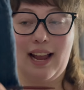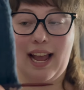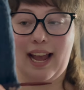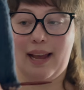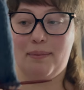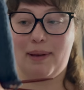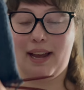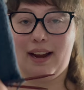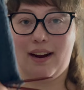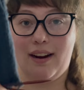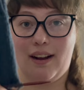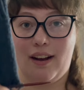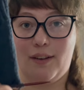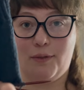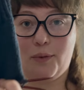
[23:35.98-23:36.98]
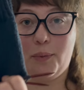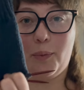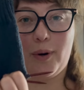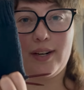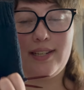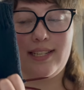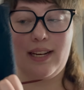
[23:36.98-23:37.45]
a pair of
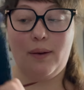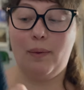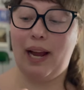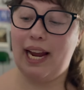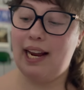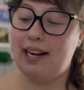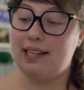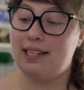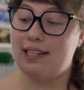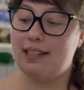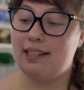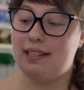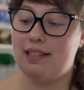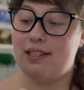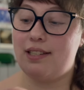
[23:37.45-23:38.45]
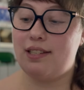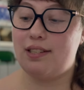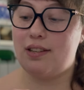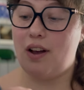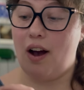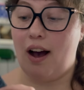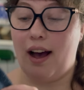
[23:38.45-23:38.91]
worsted weight
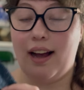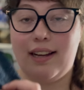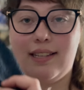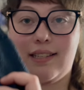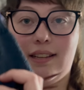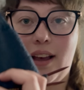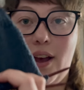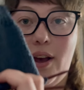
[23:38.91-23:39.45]
socks